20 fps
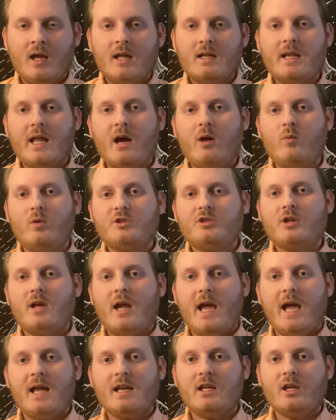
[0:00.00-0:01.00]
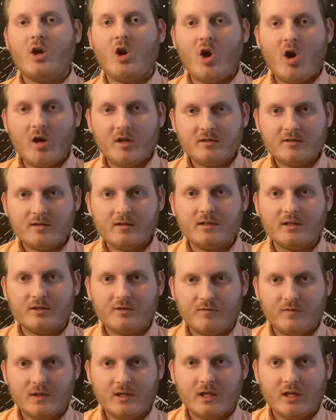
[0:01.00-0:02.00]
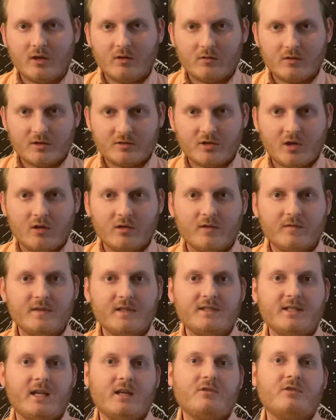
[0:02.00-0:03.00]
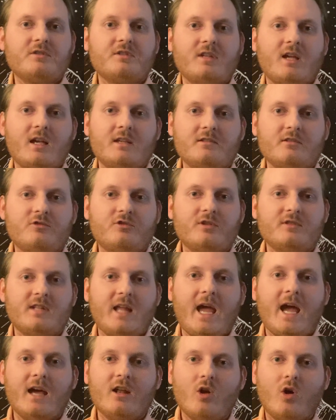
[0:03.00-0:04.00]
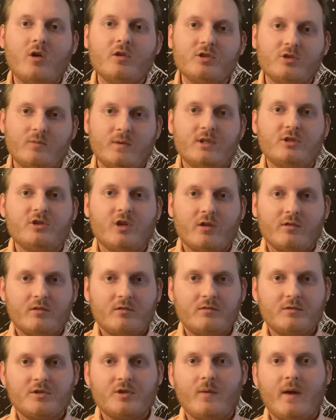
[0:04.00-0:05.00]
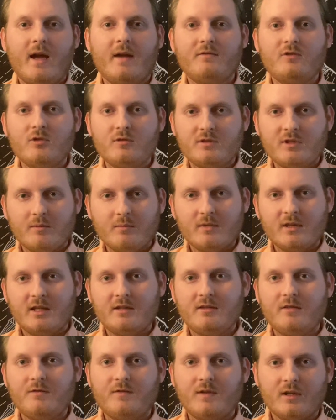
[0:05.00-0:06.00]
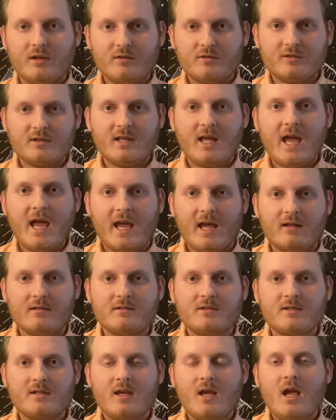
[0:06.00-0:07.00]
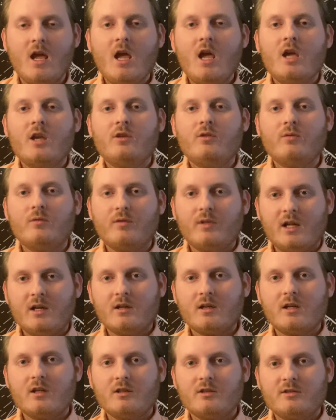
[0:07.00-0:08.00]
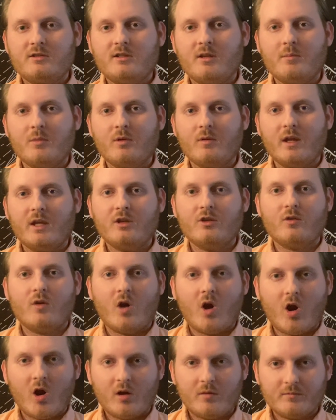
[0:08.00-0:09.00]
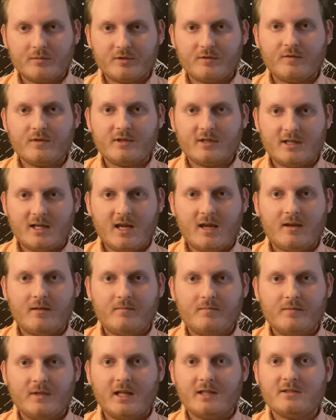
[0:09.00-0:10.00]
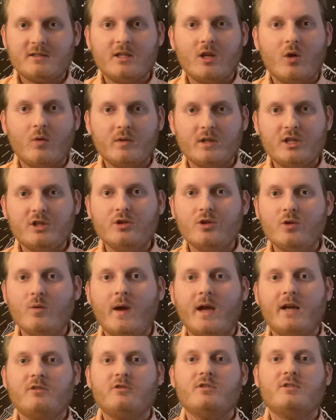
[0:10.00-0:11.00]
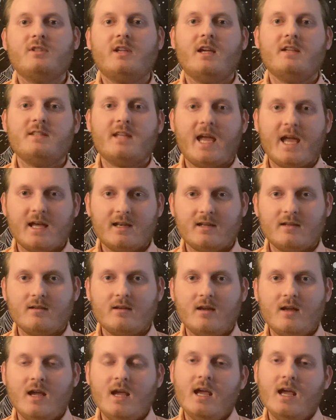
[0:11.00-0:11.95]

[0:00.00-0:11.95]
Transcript: Now, what you're adding on to this video, because all of these exercises just add on to each other. So after you stimulate the fingers and the hands, you then are going to stimulate your arms for today. That's the only new exercise added.